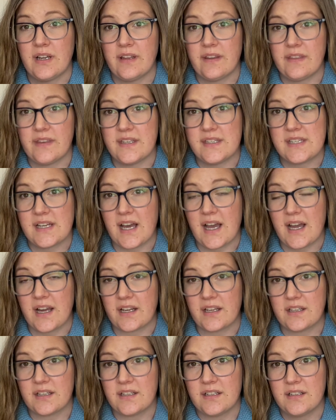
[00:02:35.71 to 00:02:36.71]
the dark
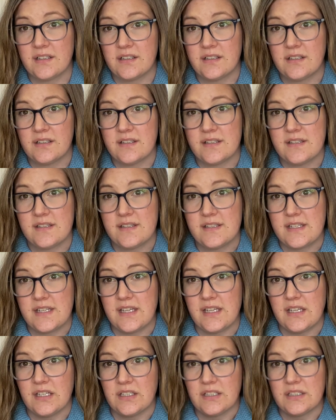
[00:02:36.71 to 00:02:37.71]

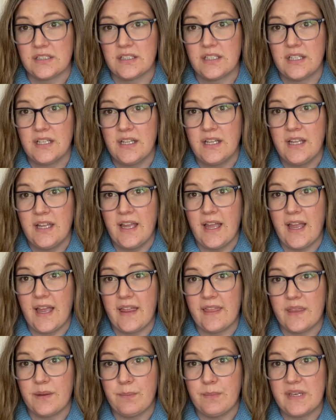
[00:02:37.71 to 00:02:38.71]
teal
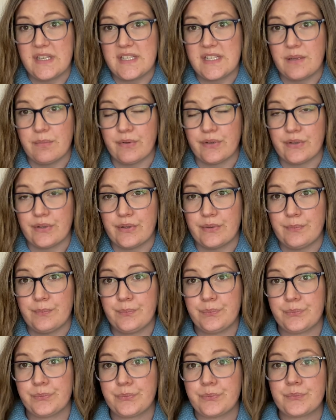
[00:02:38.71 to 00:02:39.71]
and the minty blue.
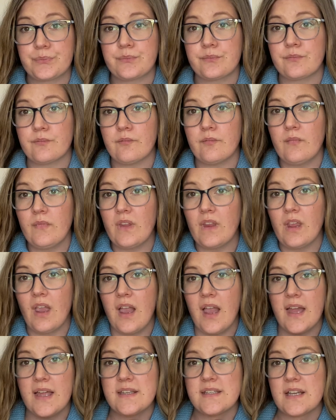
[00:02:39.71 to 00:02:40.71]

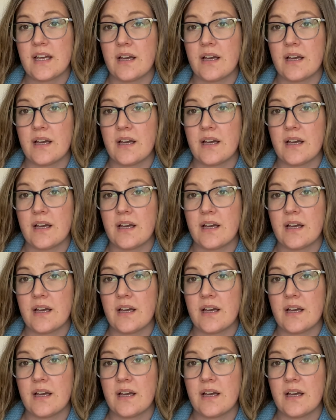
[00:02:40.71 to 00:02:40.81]
And